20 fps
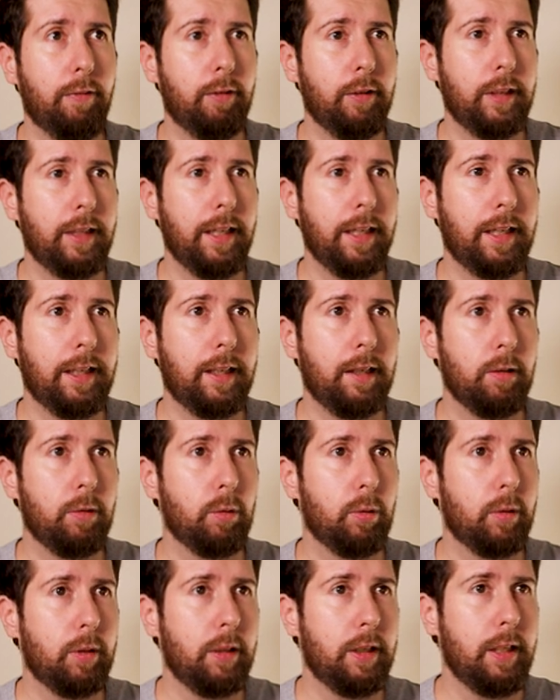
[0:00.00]
If we take a
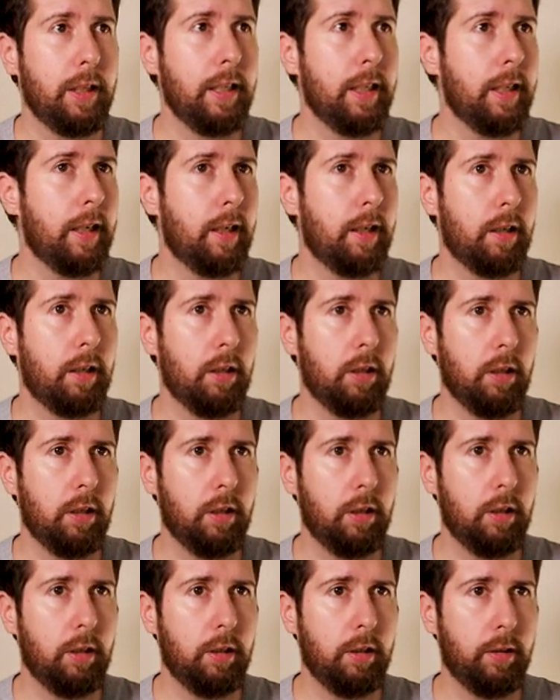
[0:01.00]
look
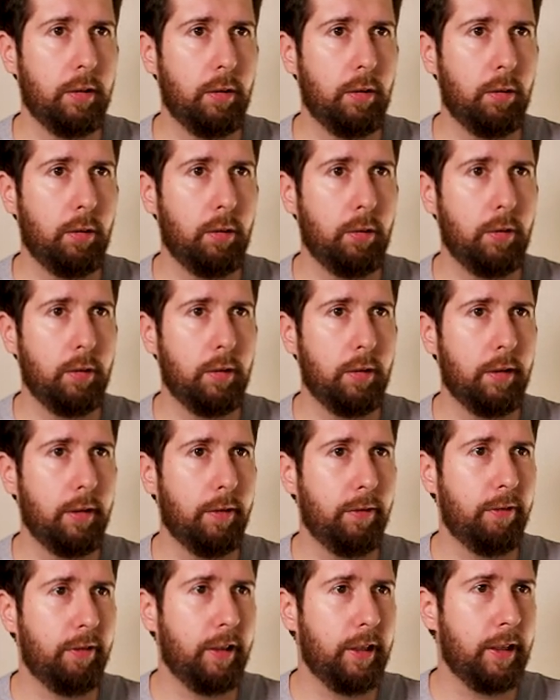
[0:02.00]
here uh, on
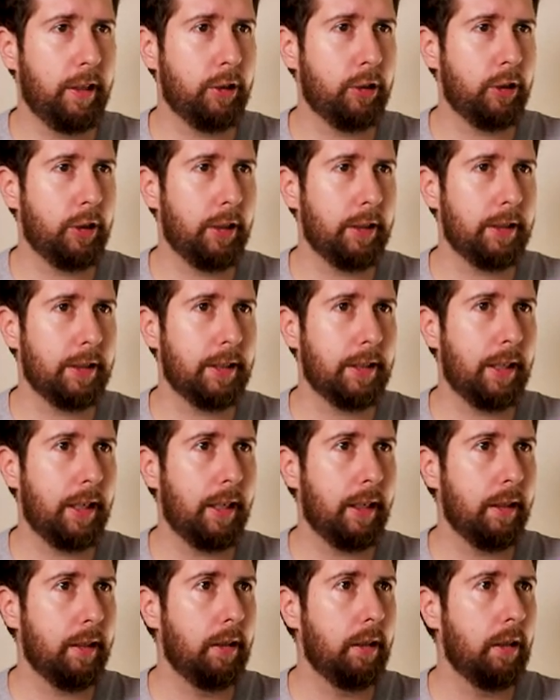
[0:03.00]
the financial
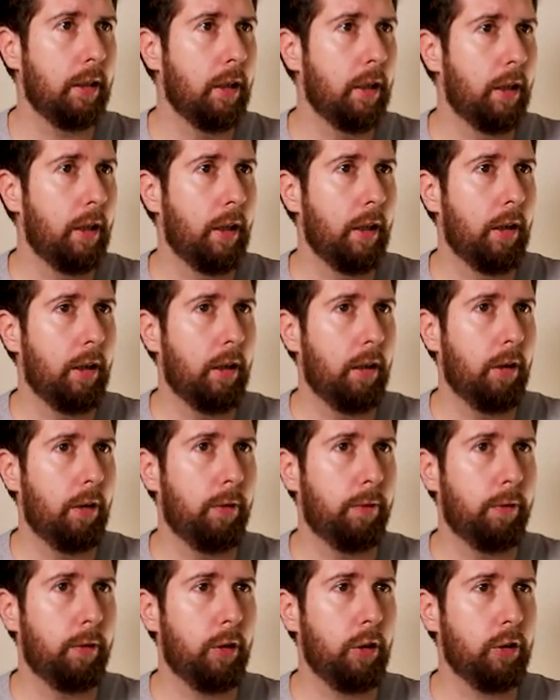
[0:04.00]
side,
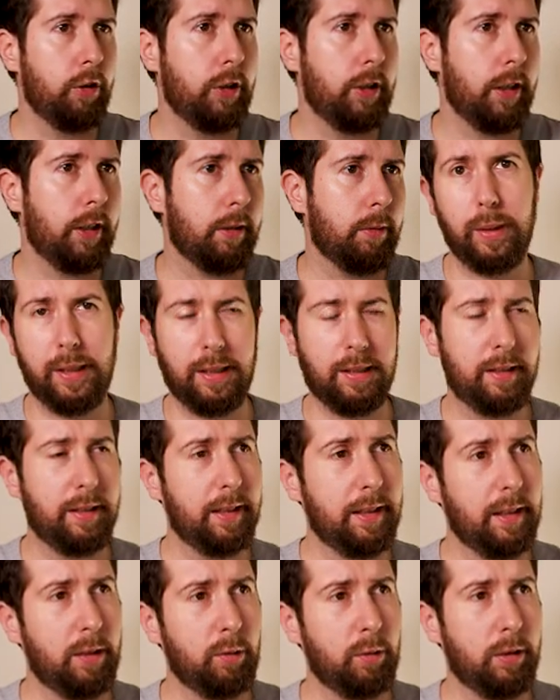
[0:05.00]
of Logitech. We can
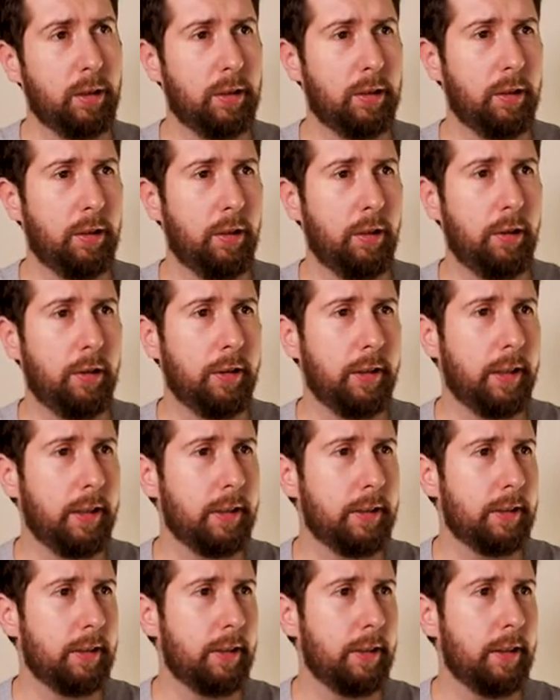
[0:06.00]
take a look at the
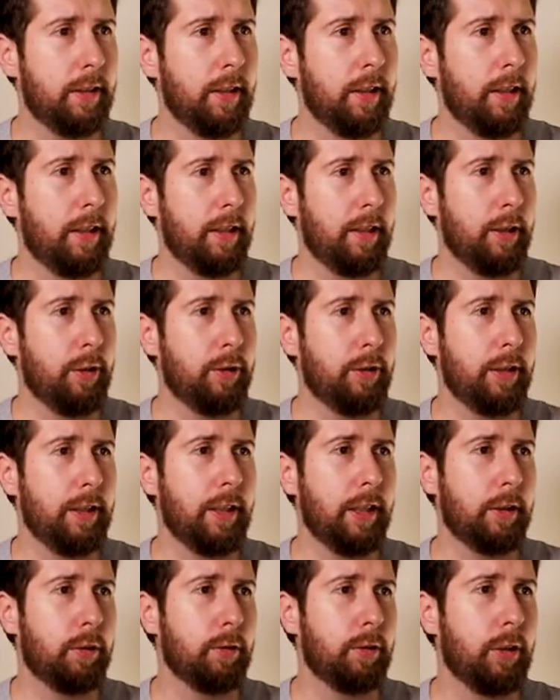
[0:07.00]
earnings. Uh, you see
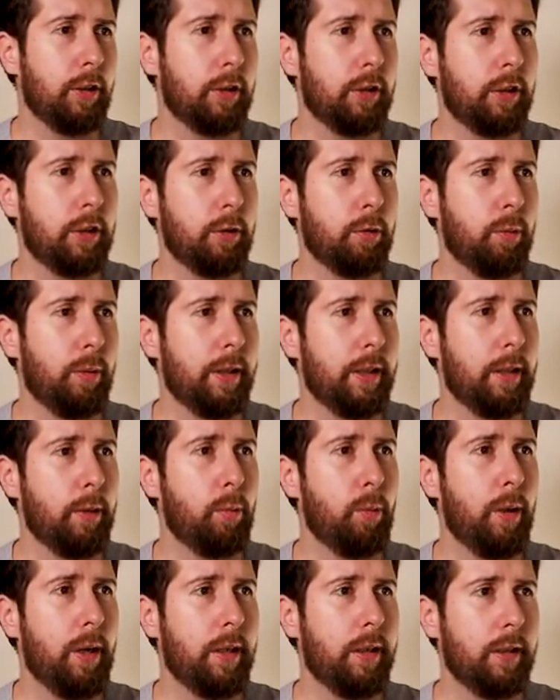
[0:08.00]
that
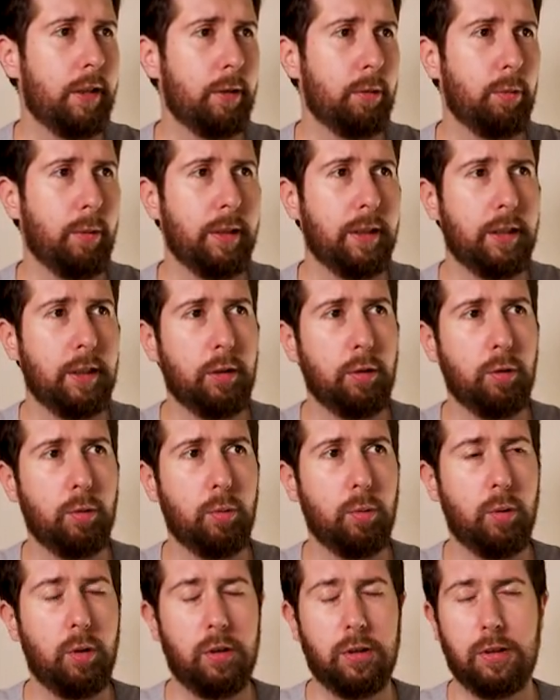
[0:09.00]
2021 and 22
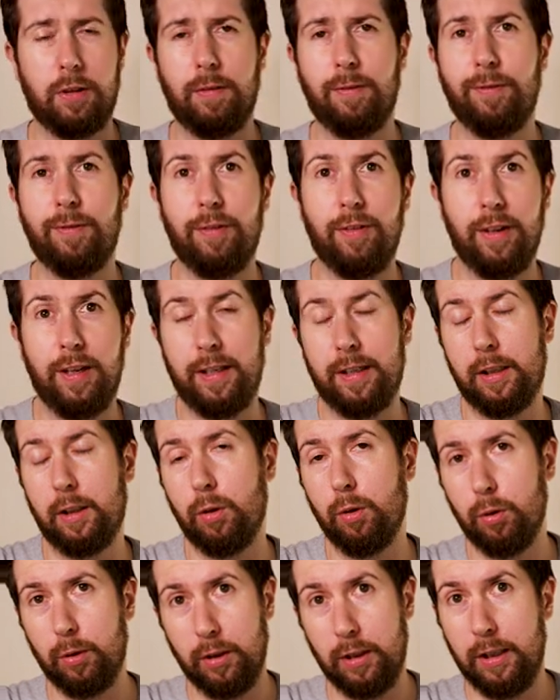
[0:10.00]
was a very
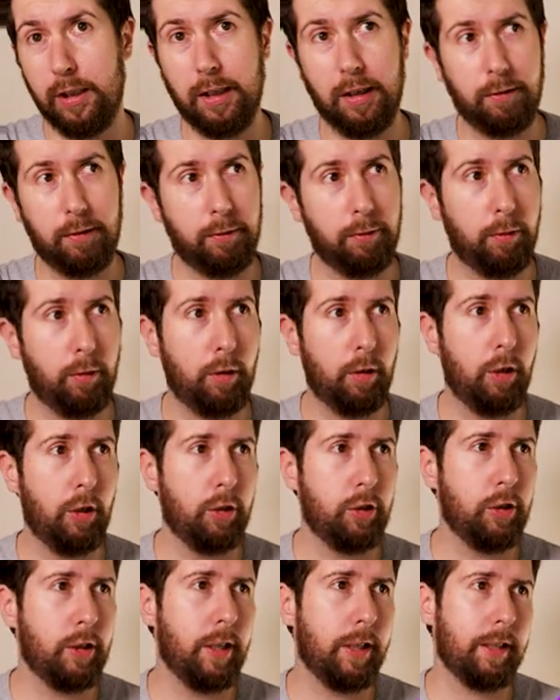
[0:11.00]
good year for
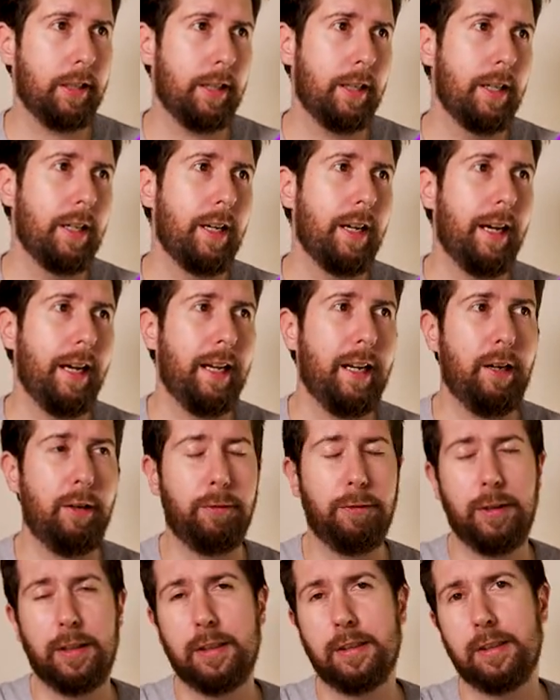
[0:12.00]
Logitech and now
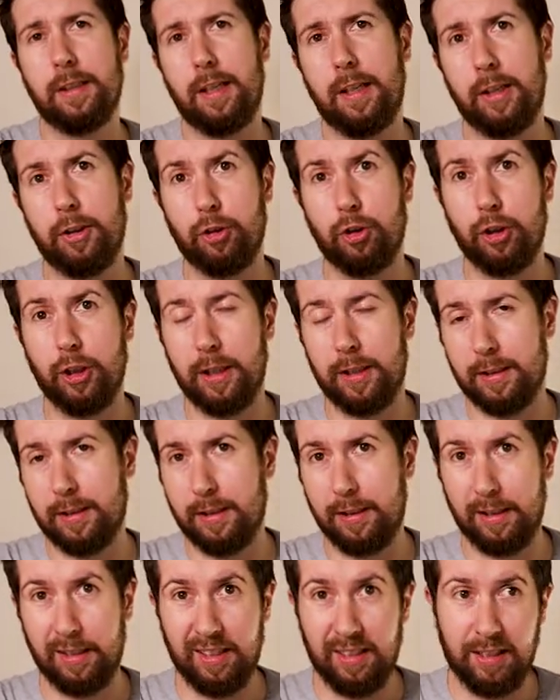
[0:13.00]
things are
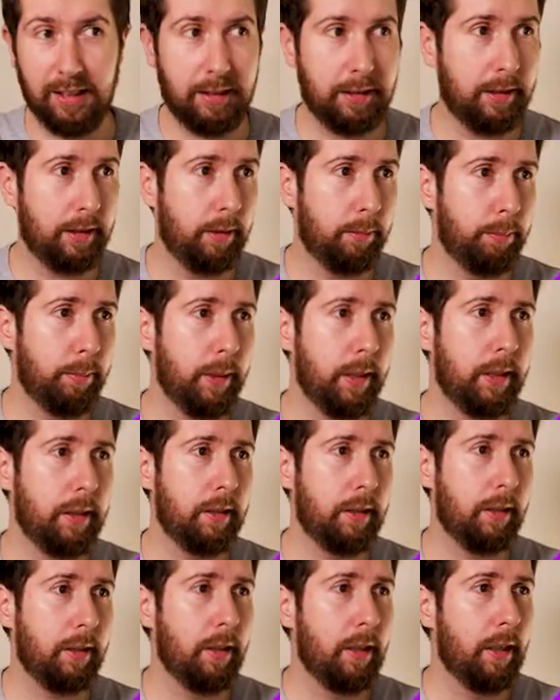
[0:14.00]
adjusting a little bit.